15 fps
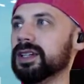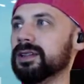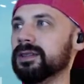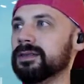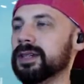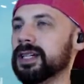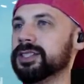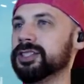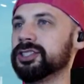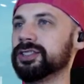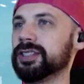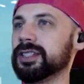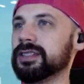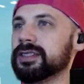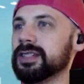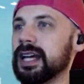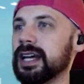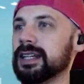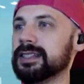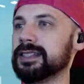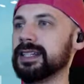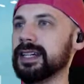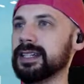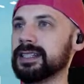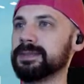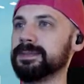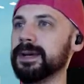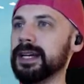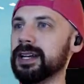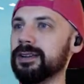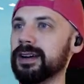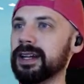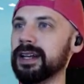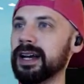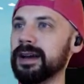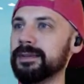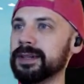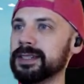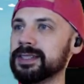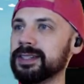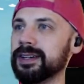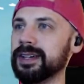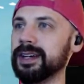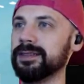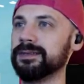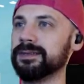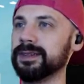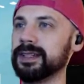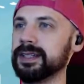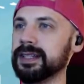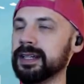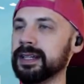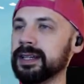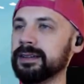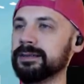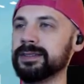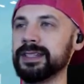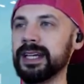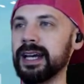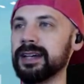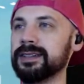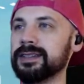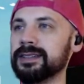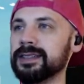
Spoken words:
Which kind of stinks. But you know what? I'm going to start off with, yeah.